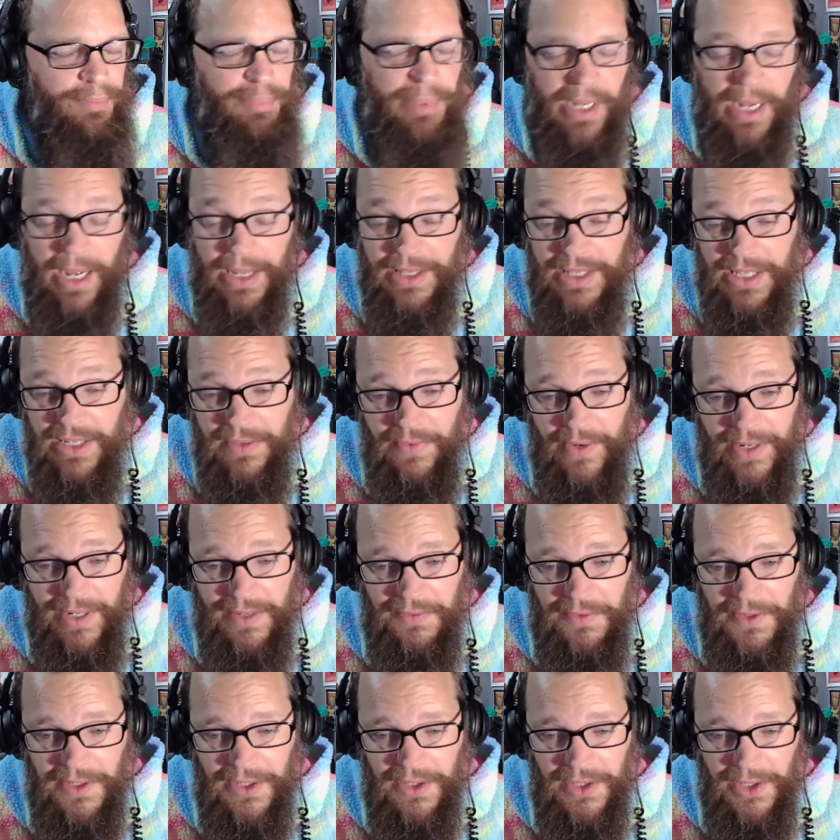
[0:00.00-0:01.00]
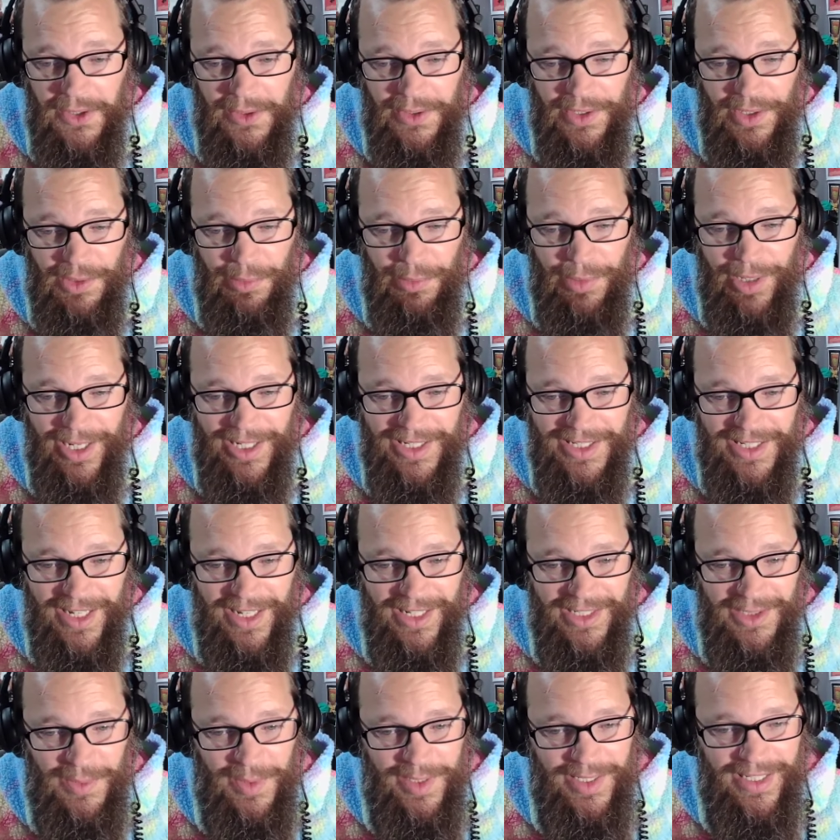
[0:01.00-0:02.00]
But I did find it funny though in their
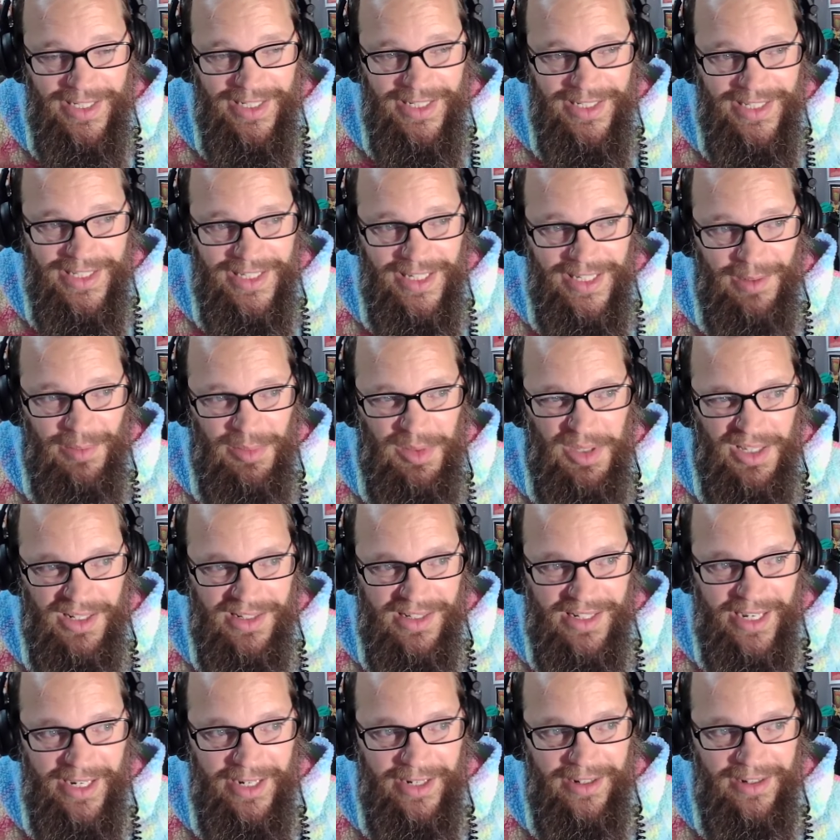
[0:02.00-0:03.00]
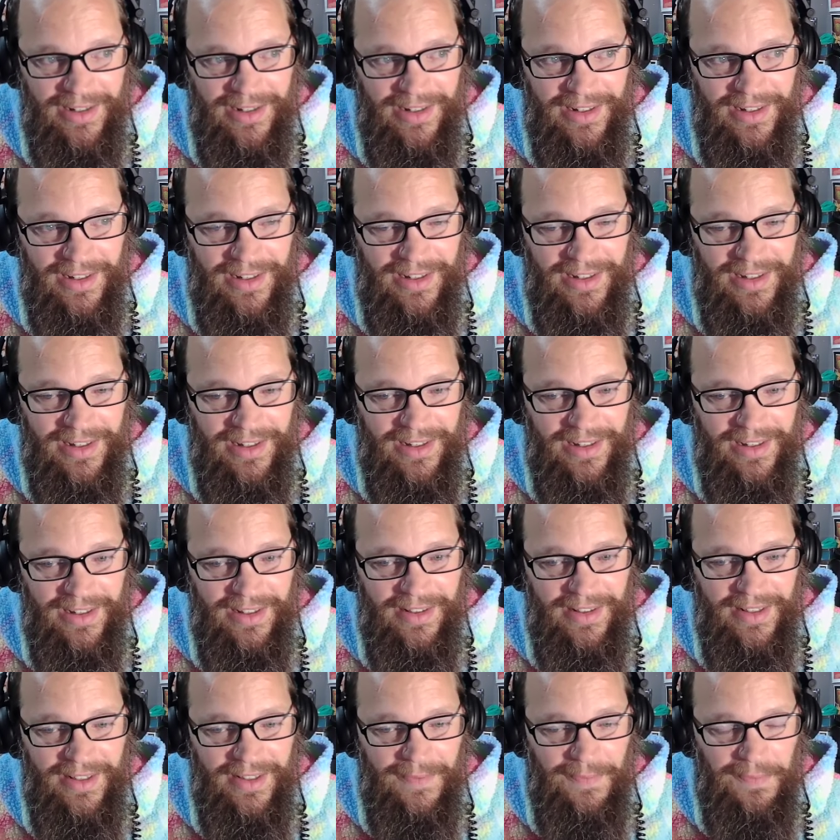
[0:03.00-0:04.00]
montage. We did skip the entire
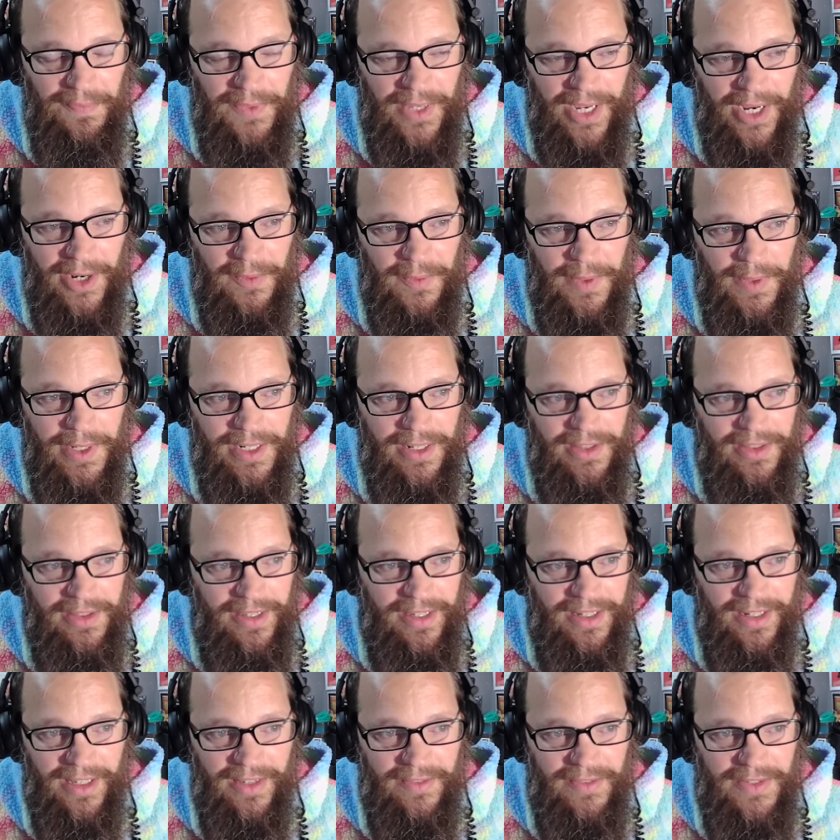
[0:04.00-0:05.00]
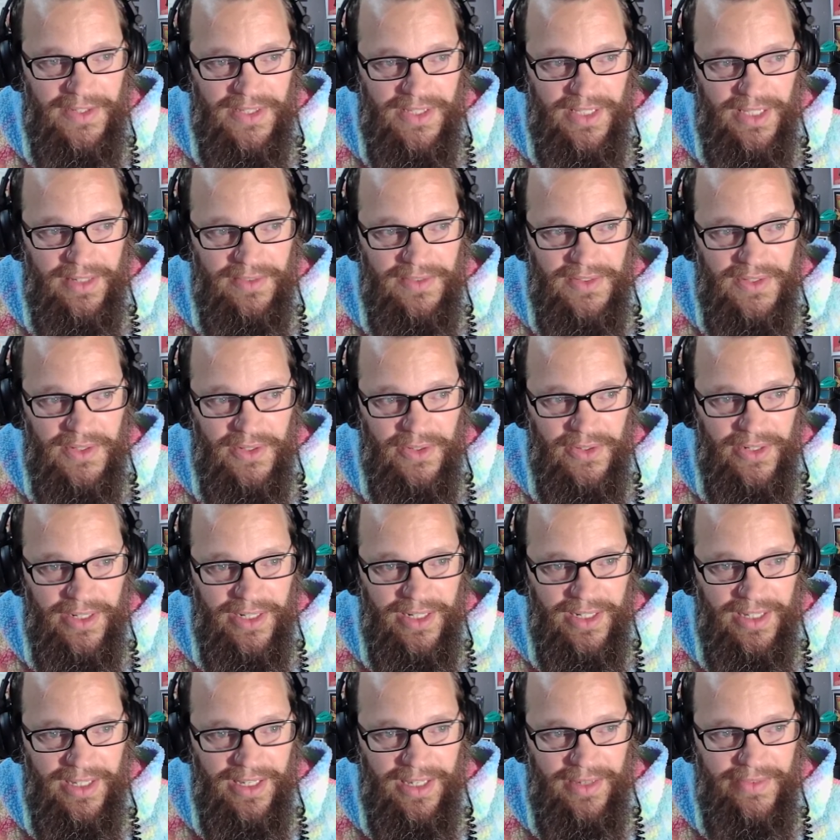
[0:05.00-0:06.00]
uh Irina thing of his love
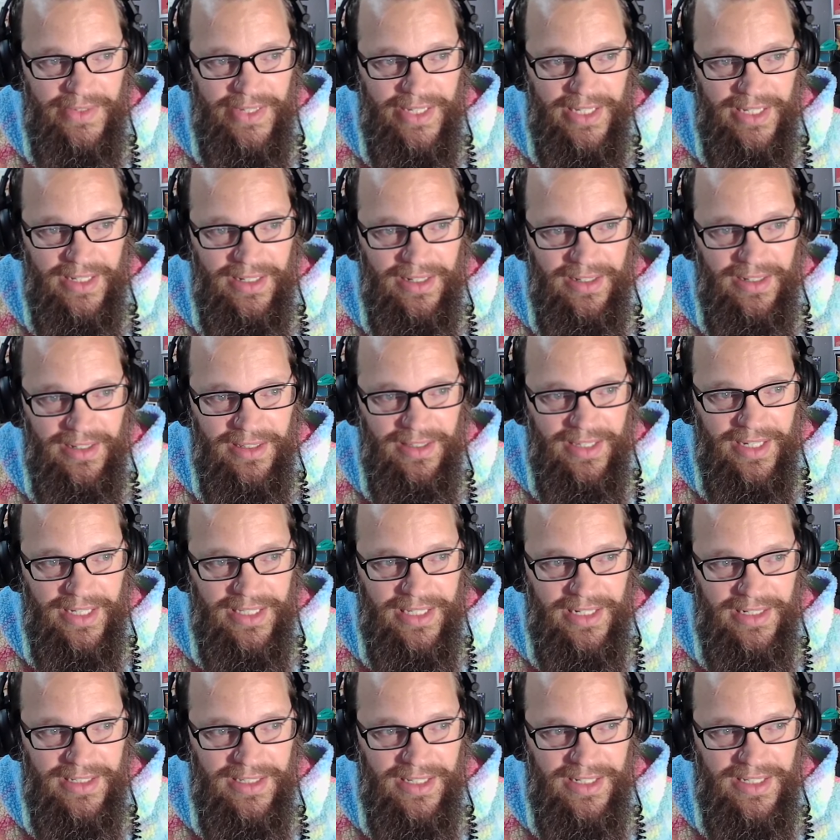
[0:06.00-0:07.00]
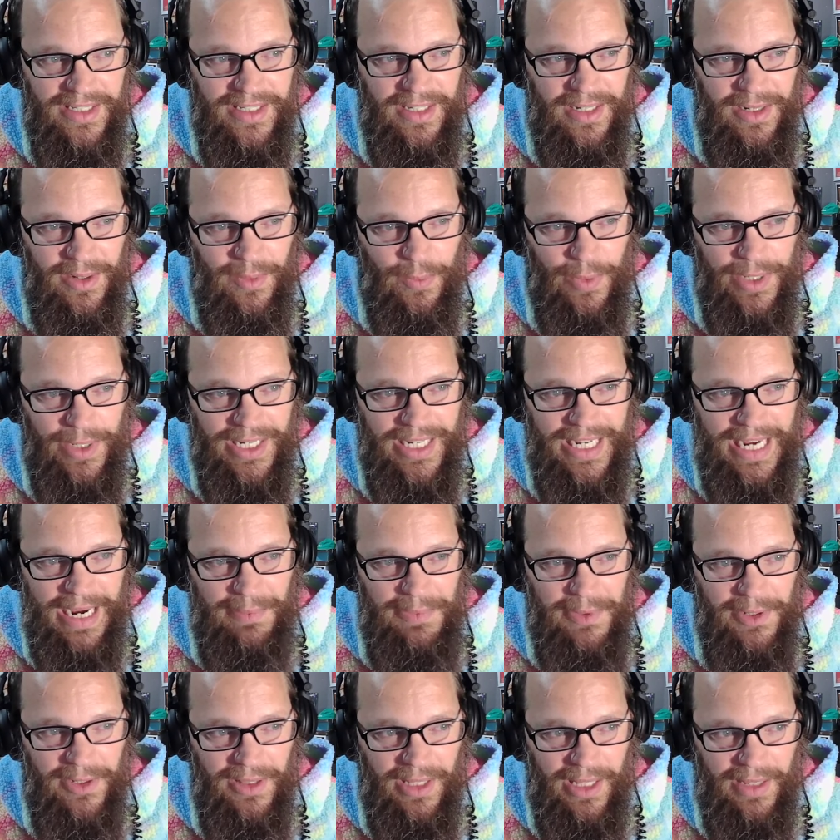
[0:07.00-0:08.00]
story. I mean, like let's like
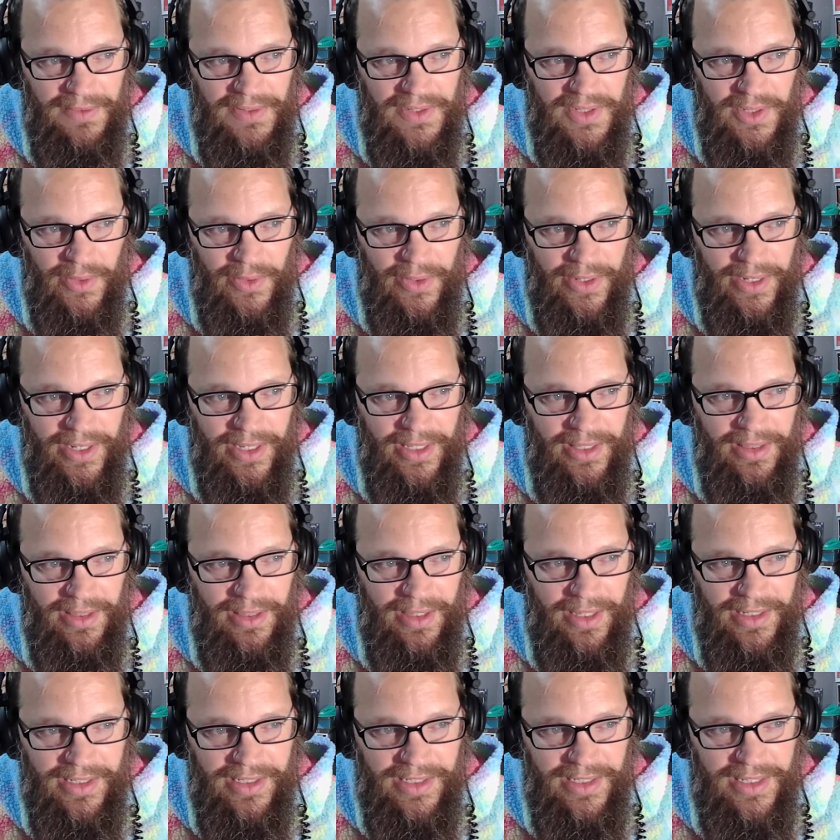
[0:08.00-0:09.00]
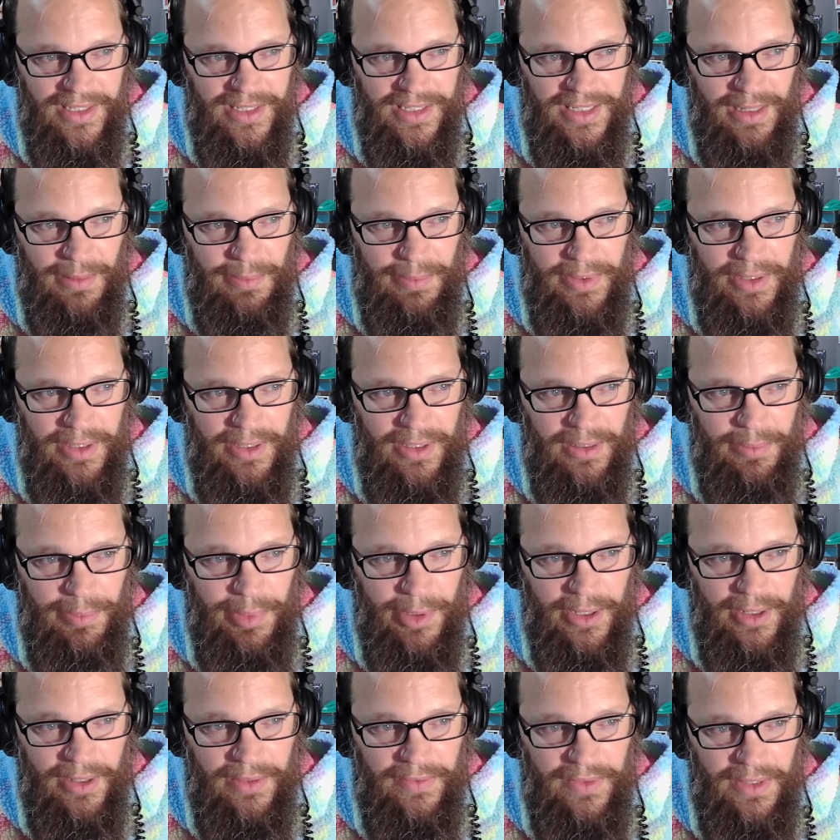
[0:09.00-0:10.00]
recap their love story and let's just skip the
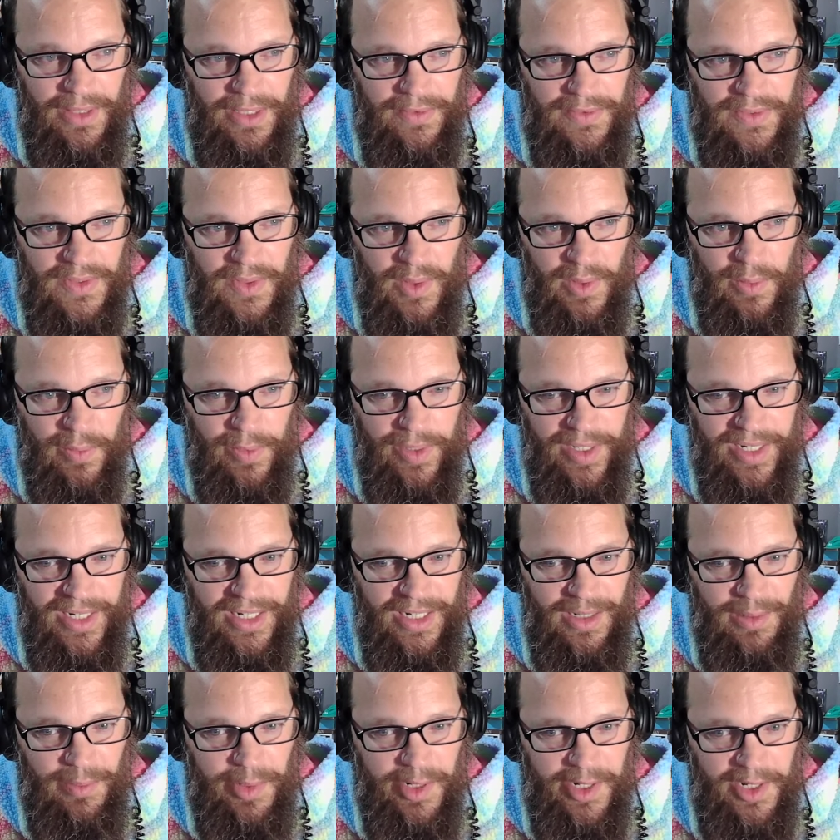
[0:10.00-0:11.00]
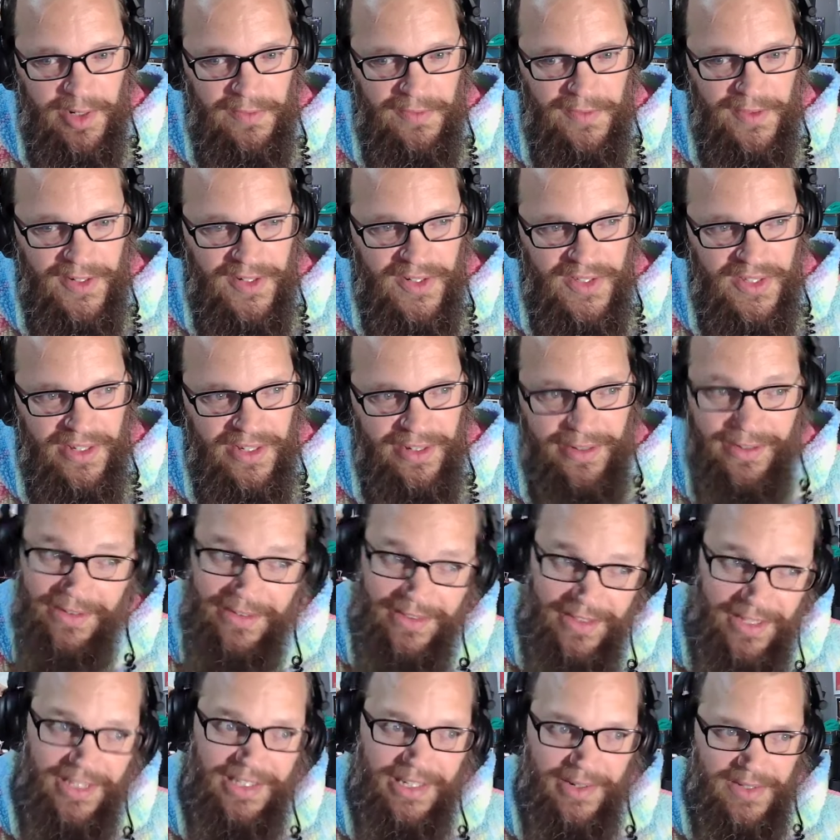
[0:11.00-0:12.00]
part of the love story where he didn't pick her first though.
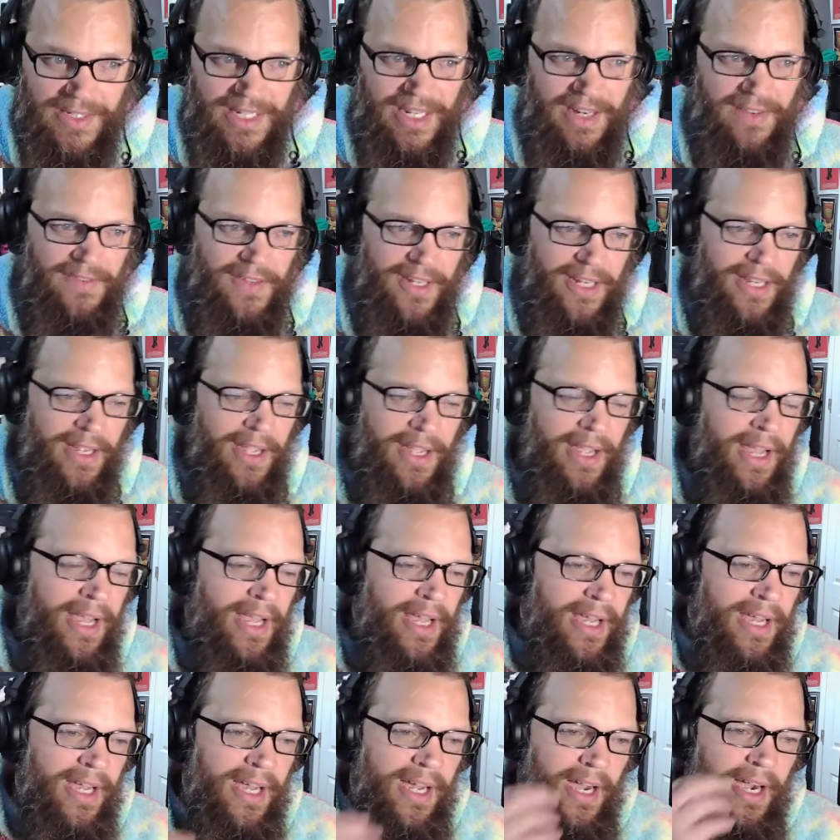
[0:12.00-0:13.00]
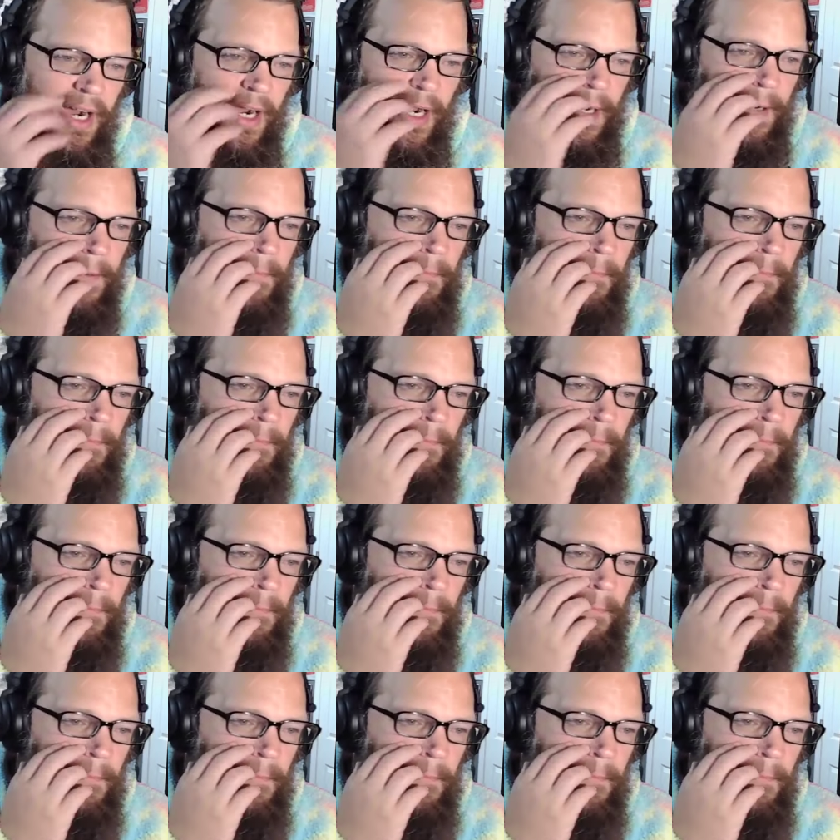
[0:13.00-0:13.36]
Thought that was kind of funny. All